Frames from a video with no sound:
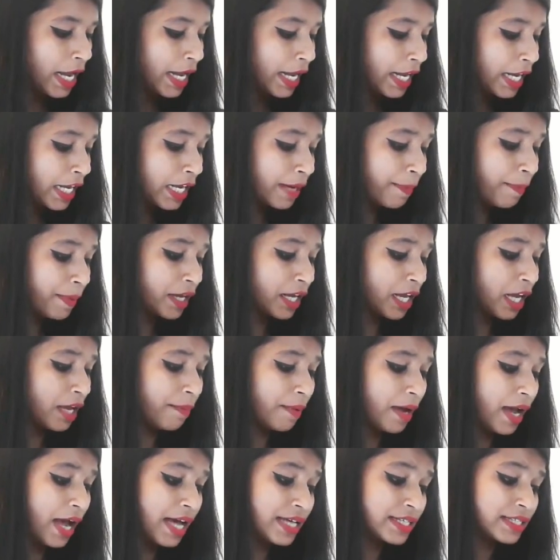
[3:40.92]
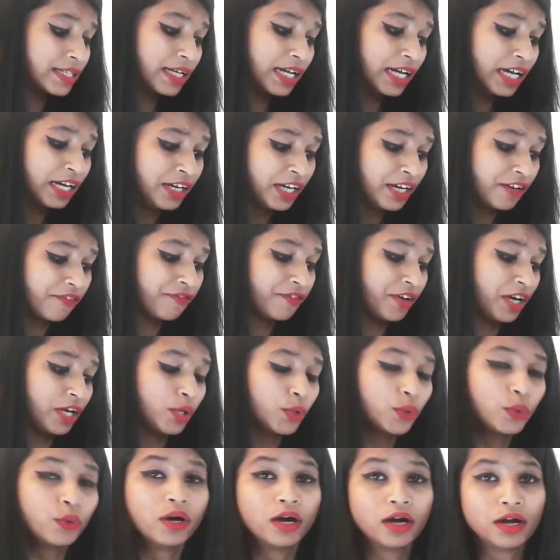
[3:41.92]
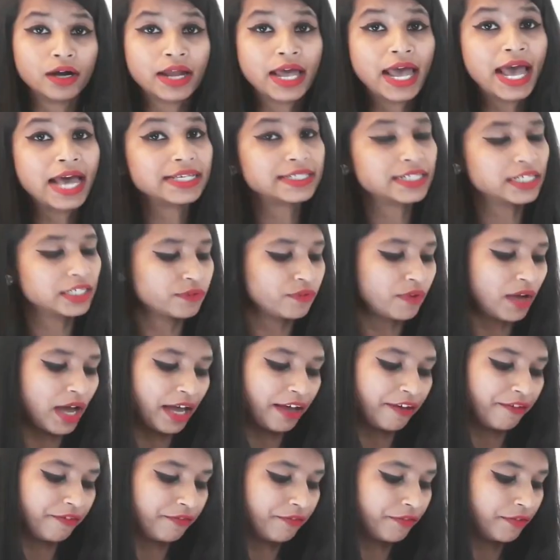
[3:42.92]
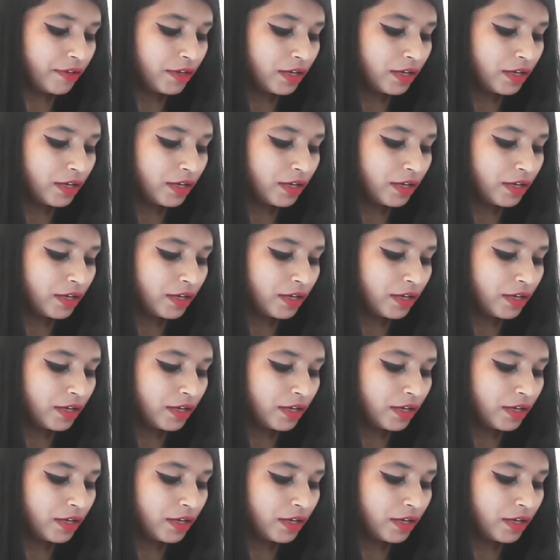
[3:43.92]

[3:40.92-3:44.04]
He became as indifferent to her as his wife,